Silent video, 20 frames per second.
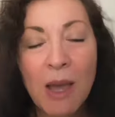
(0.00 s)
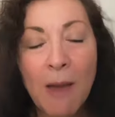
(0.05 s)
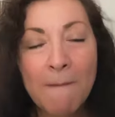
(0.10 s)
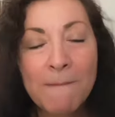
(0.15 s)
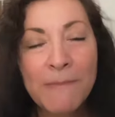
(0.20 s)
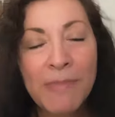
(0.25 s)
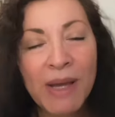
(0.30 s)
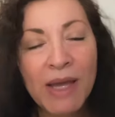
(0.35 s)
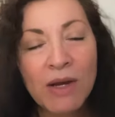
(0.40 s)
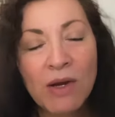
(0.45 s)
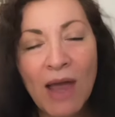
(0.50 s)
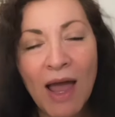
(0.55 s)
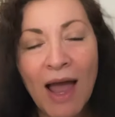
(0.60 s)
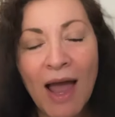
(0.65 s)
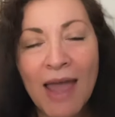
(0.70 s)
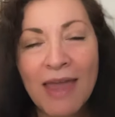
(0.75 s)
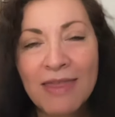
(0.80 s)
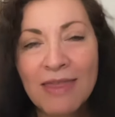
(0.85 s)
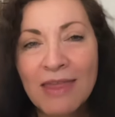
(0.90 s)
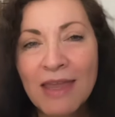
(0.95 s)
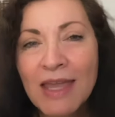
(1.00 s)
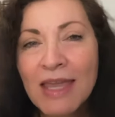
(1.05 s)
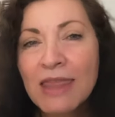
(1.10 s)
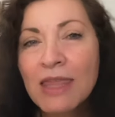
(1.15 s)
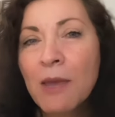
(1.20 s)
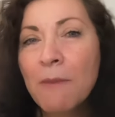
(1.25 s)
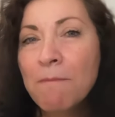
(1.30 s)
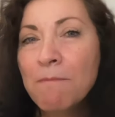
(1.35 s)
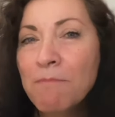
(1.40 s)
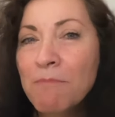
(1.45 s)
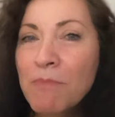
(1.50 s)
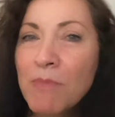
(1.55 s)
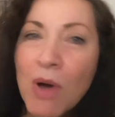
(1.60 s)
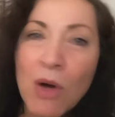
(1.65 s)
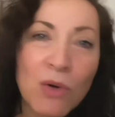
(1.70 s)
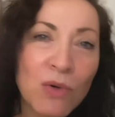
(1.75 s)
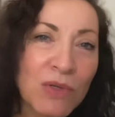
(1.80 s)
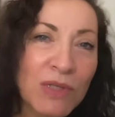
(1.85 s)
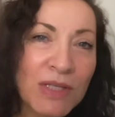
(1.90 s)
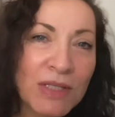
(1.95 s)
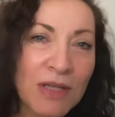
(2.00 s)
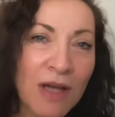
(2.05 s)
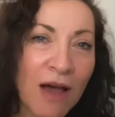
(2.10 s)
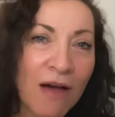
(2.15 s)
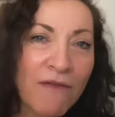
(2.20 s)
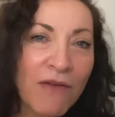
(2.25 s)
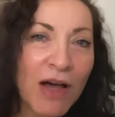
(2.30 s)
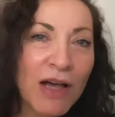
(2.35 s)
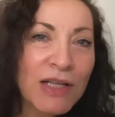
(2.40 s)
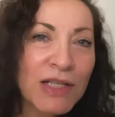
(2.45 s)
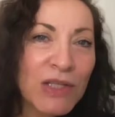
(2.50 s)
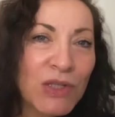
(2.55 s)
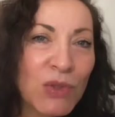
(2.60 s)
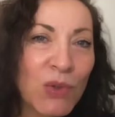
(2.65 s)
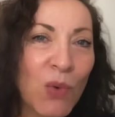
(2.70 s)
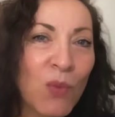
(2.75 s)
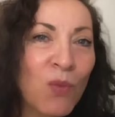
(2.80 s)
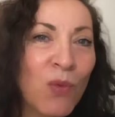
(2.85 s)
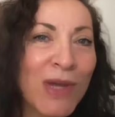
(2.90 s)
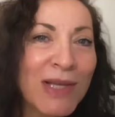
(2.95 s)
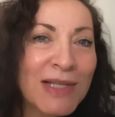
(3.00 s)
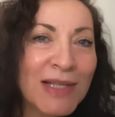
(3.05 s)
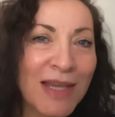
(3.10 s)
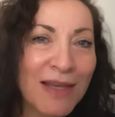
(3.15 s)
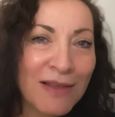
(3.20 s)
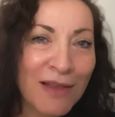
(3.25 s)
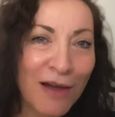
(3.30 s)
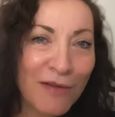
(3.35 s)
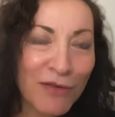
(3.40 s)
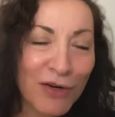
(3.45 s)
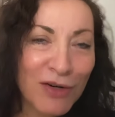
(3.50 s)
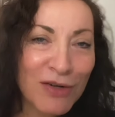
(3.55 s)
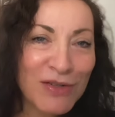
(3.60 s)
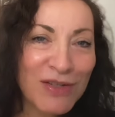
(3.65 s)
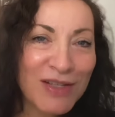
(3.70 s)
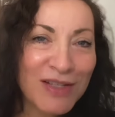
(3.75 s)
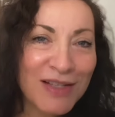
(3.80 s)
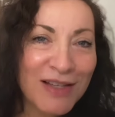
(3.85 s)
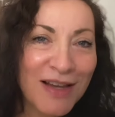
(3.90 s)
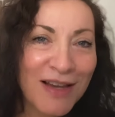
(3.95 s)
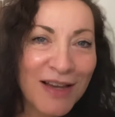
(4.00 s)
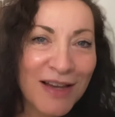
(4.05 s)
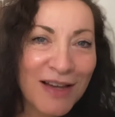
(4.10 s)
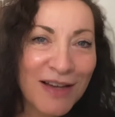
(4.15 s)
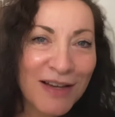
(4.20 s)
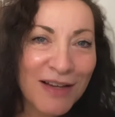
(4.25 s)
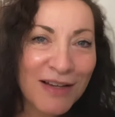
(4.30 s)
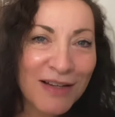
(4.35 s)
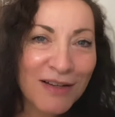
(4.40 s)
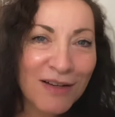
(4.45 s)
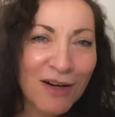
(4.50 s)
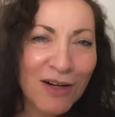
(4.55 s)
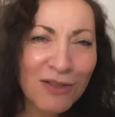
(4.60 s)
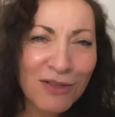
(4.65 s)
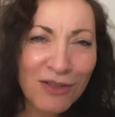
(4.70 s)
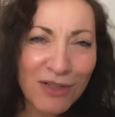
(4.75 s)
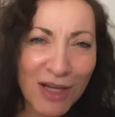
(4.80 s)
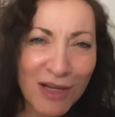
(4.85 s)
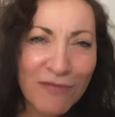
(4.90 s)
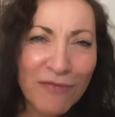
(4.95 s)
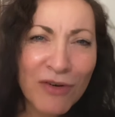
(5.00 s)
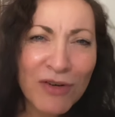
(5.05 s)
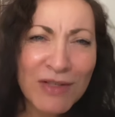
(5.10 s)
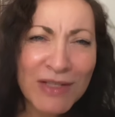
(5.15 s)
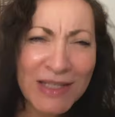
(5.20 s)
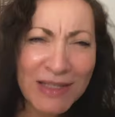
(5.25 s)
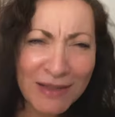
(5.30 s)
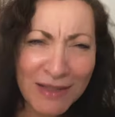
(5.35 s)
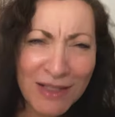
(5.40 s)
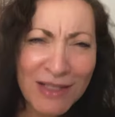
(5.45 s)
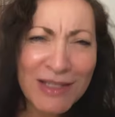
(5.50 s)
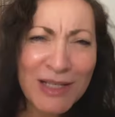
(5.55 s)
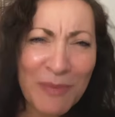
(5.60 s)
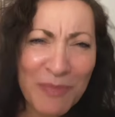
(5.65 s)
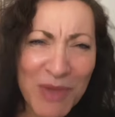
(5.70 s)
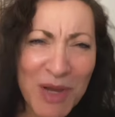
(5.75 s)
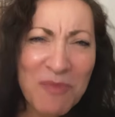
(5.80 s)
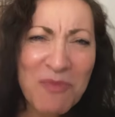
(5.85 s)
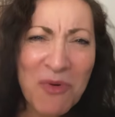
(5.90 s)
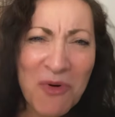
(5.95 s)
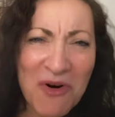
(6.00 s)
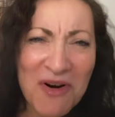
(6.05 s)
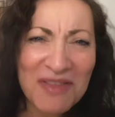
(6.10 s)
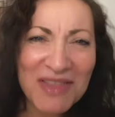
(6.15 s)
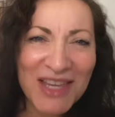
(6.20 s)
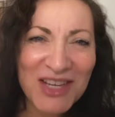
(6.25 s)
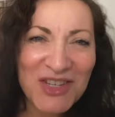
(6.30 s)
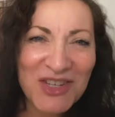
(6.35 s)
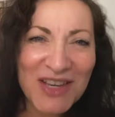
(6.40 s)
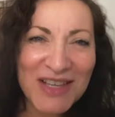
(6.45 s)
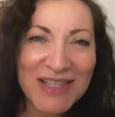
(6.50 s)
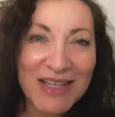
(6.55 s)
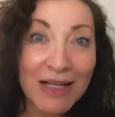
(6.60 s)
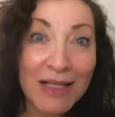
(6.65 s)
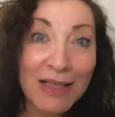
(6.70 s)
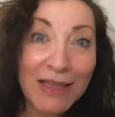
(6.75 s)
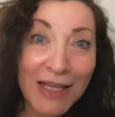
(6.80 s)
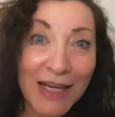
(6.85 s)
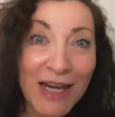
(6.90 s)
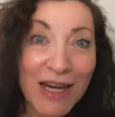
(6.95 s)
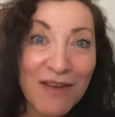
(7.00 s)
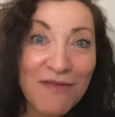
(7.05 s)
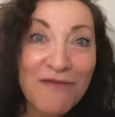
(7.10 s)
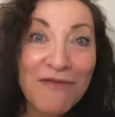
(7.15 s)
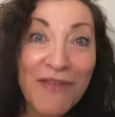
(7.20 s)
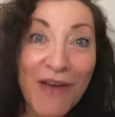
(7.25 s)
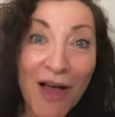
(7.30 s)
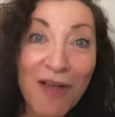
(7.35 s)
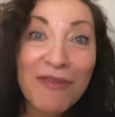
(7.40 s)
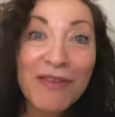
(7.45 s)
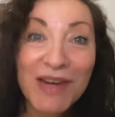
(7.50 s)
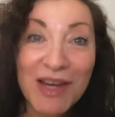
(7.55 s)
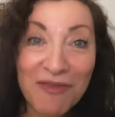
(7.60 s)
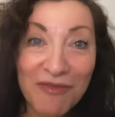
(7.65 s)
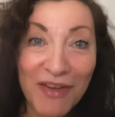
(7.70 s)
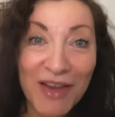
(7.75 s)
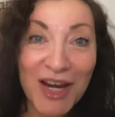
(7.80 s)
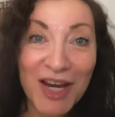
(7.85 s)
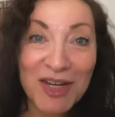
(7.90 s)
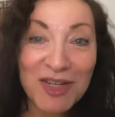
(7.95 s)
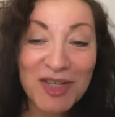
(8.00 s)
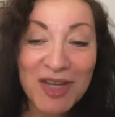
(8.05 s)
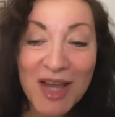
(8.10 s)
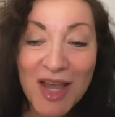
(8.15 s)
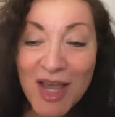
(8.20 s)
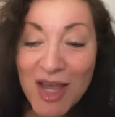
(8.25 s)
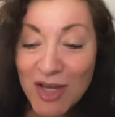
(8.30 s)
But I think that most of us whiskey lovers are looking for a little something more than just a clean velvety finish.